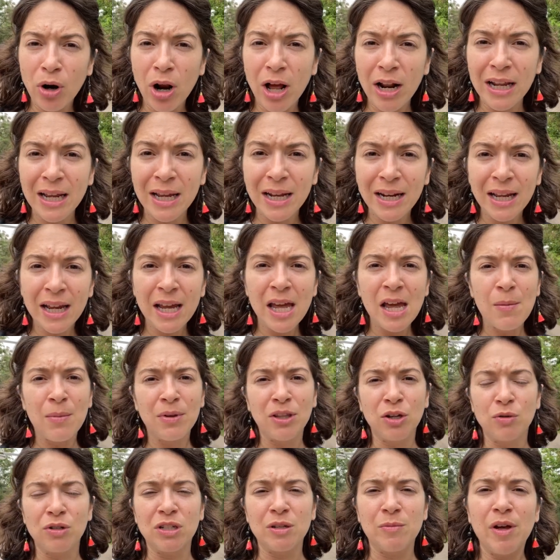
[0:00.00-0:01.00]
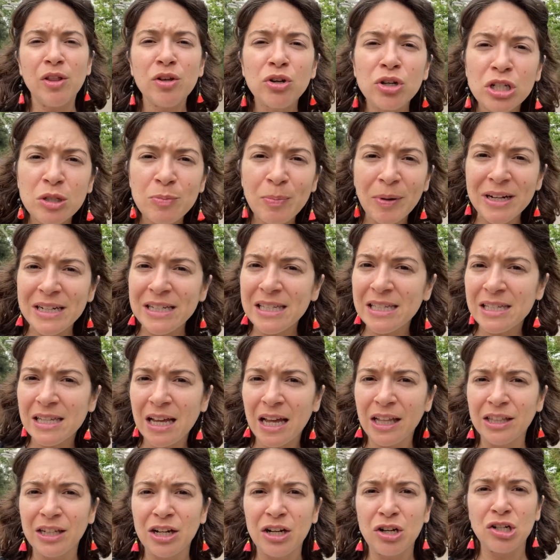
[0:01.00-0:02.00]
on it. There were some other spices
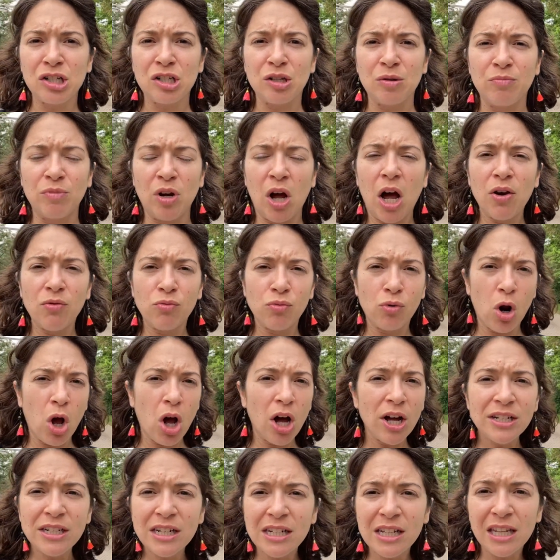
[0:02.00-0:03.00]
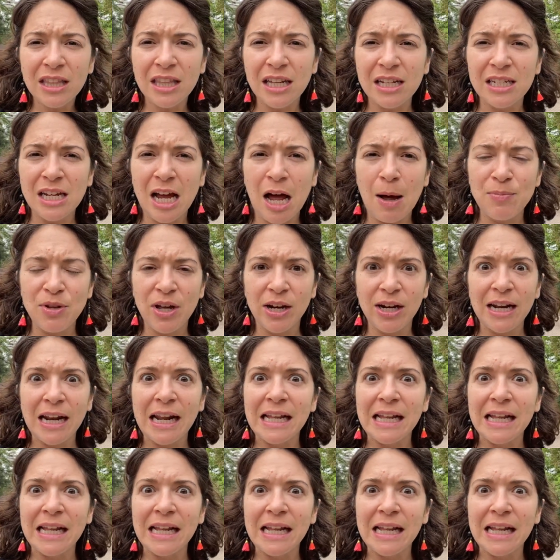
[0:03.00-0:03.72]
on there, some raw onion that they topped on it,